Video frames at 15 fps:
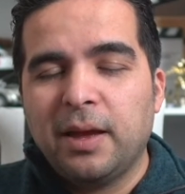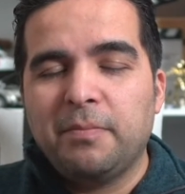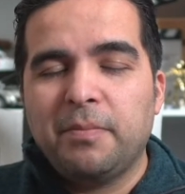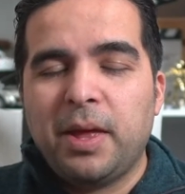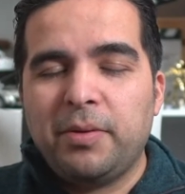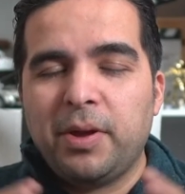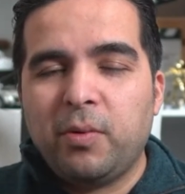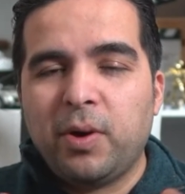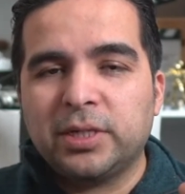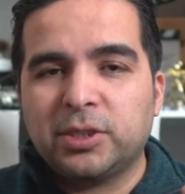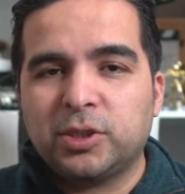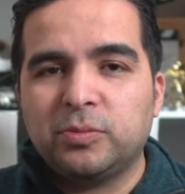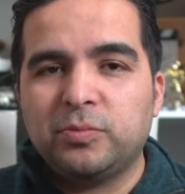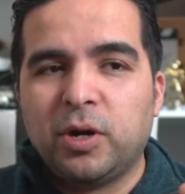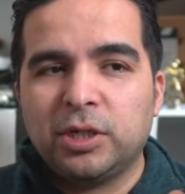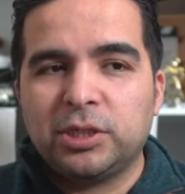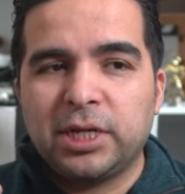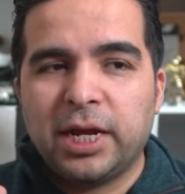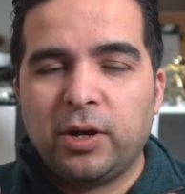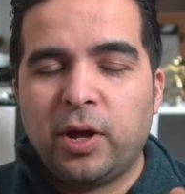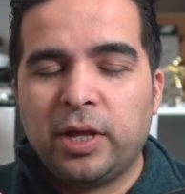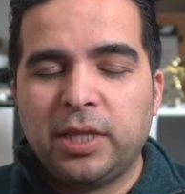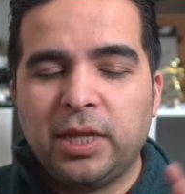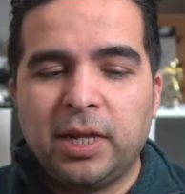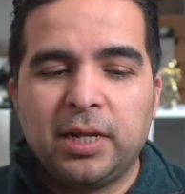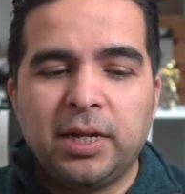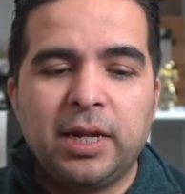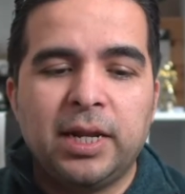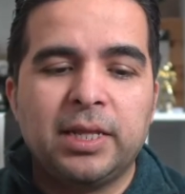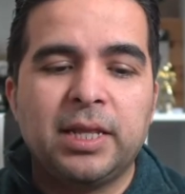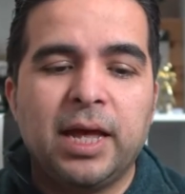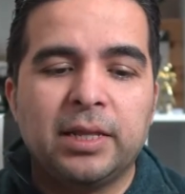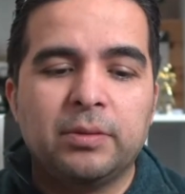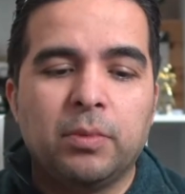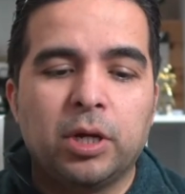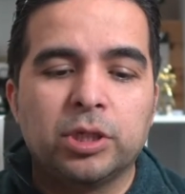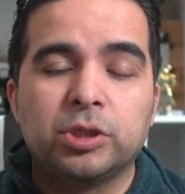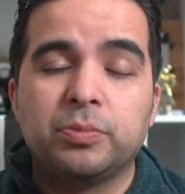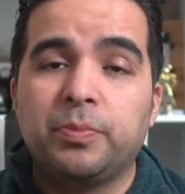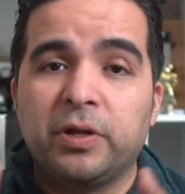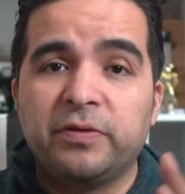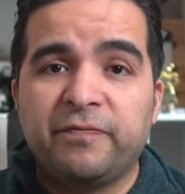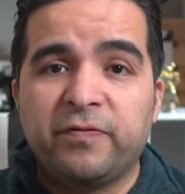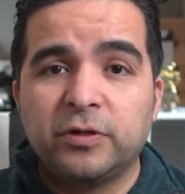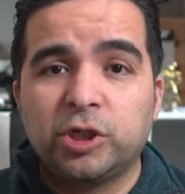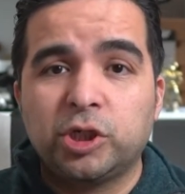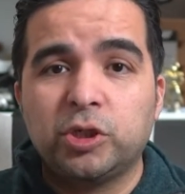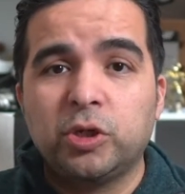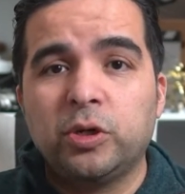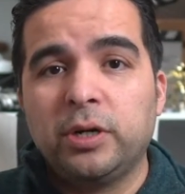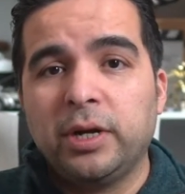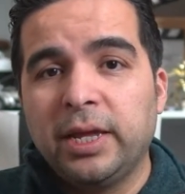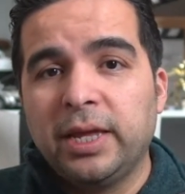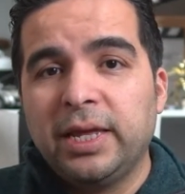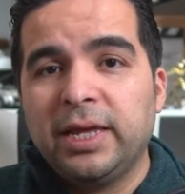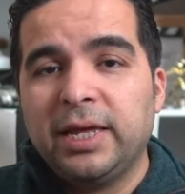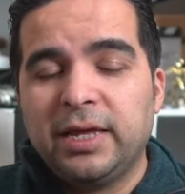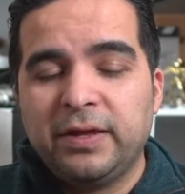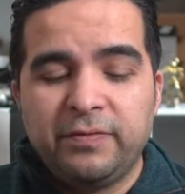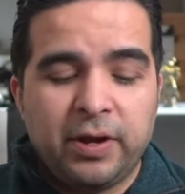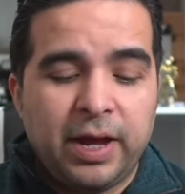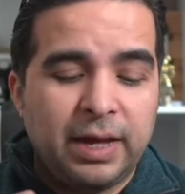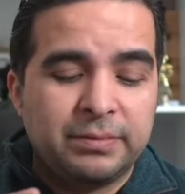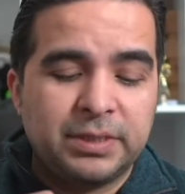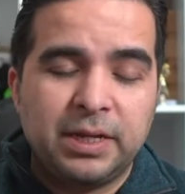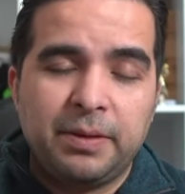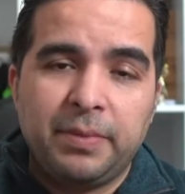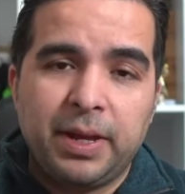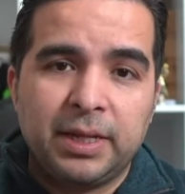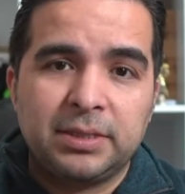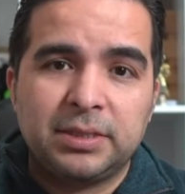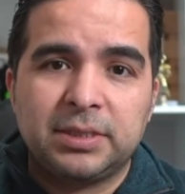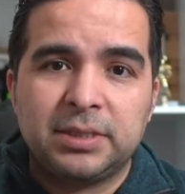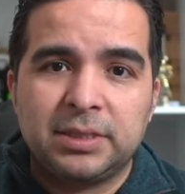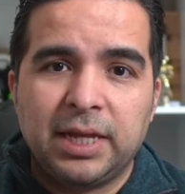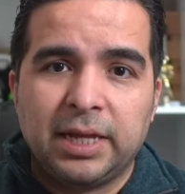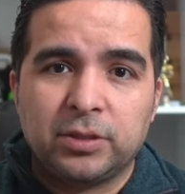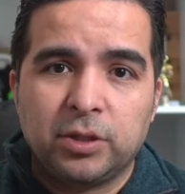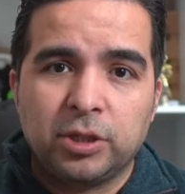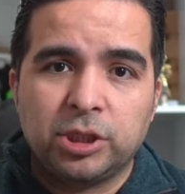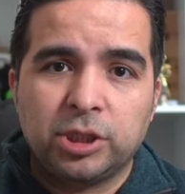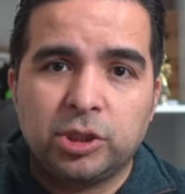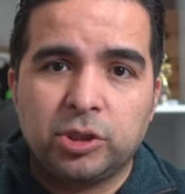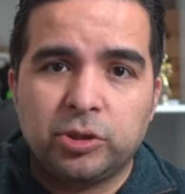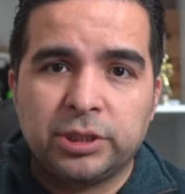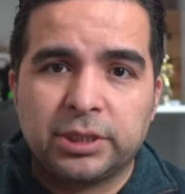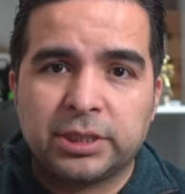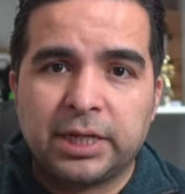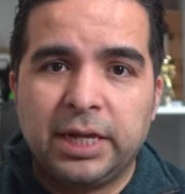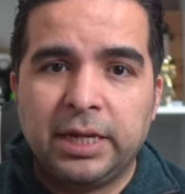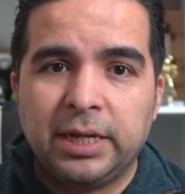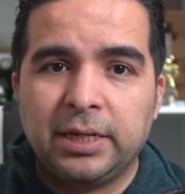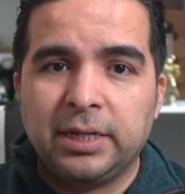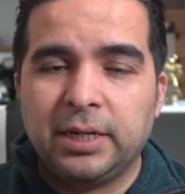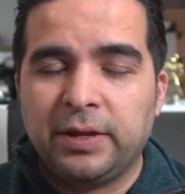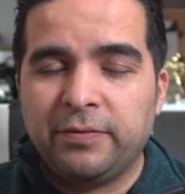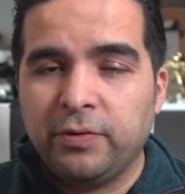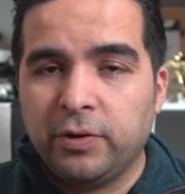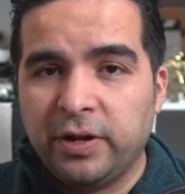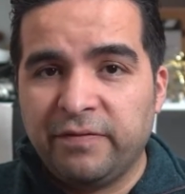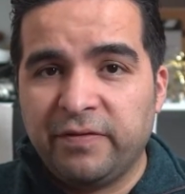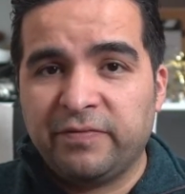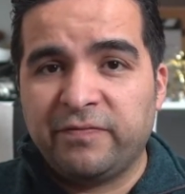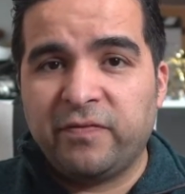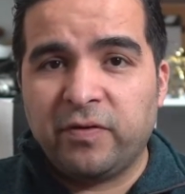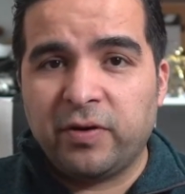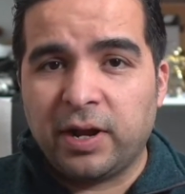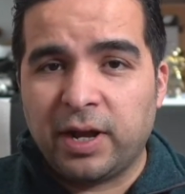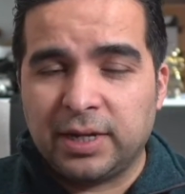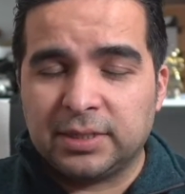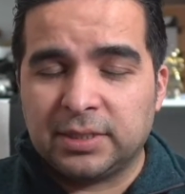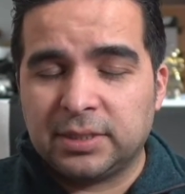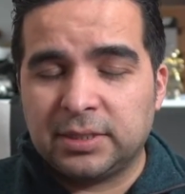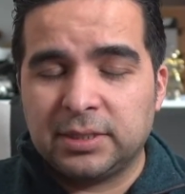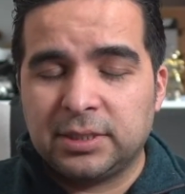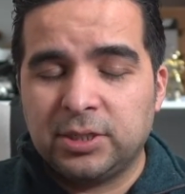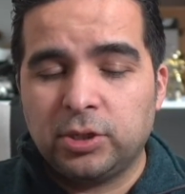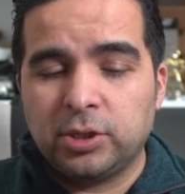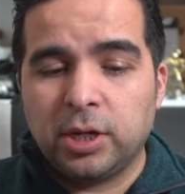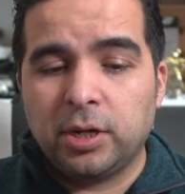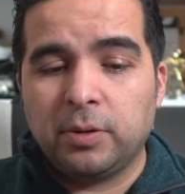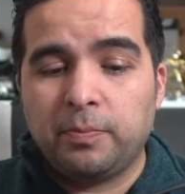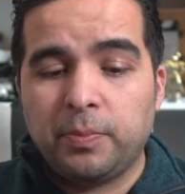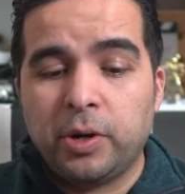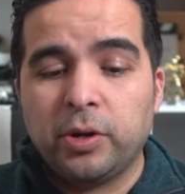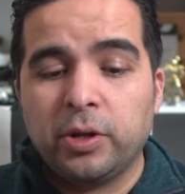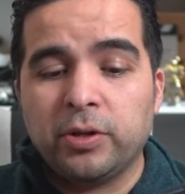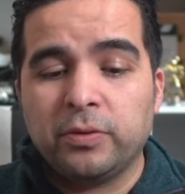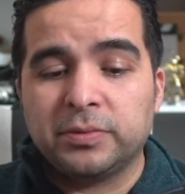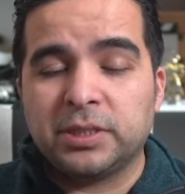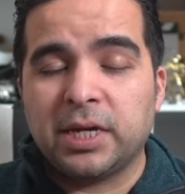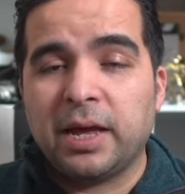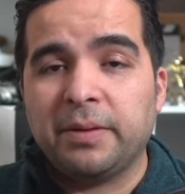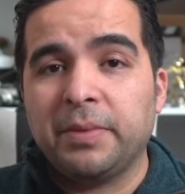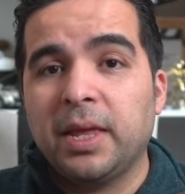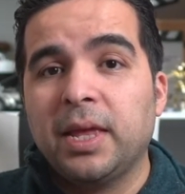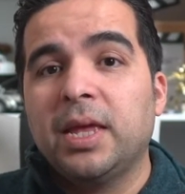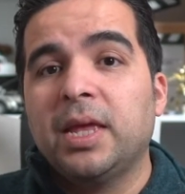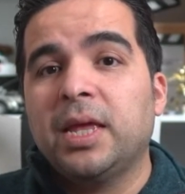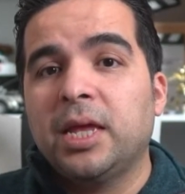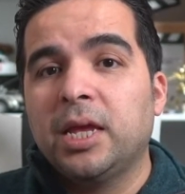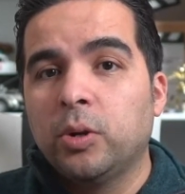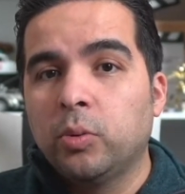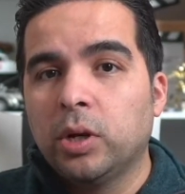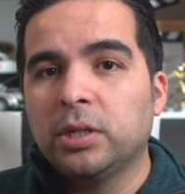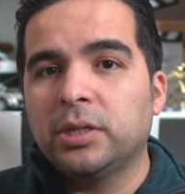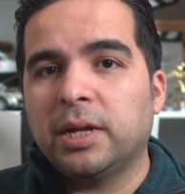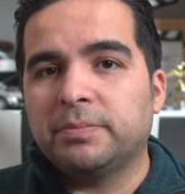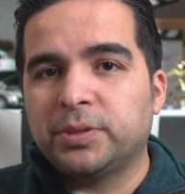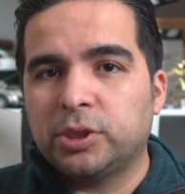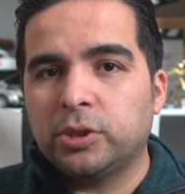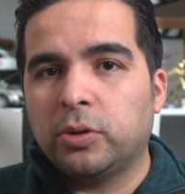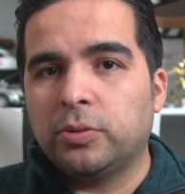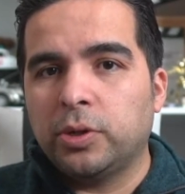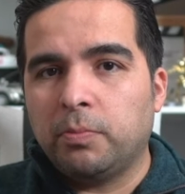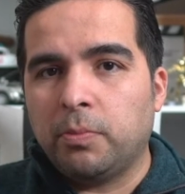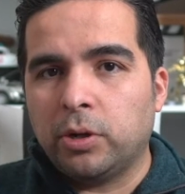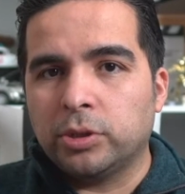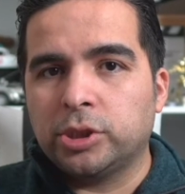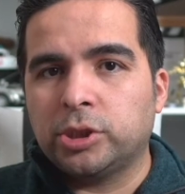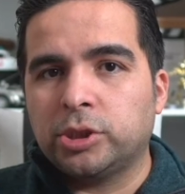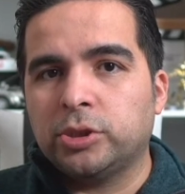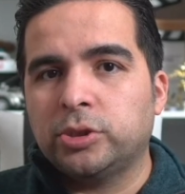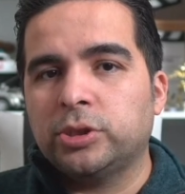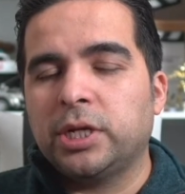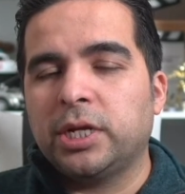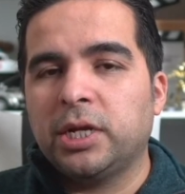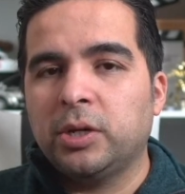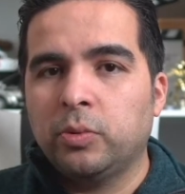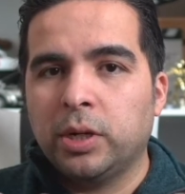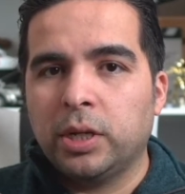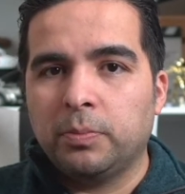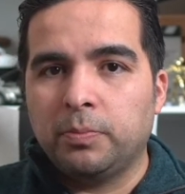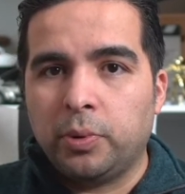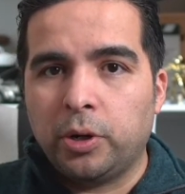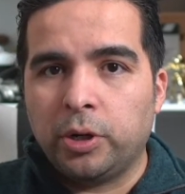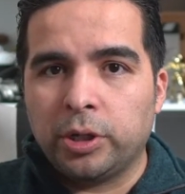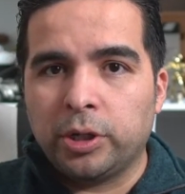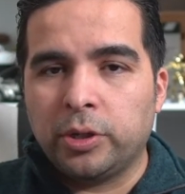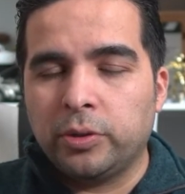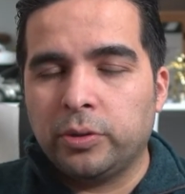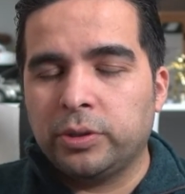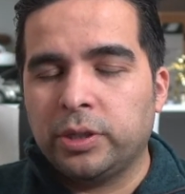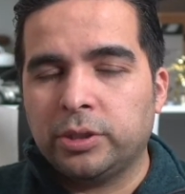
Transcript: Maybe it was too much. I know I didn't need it that much, but for sure, if you have cement that touches your skin, if you leave it for a certain period of time, it will absorb the moisture. It will burn you.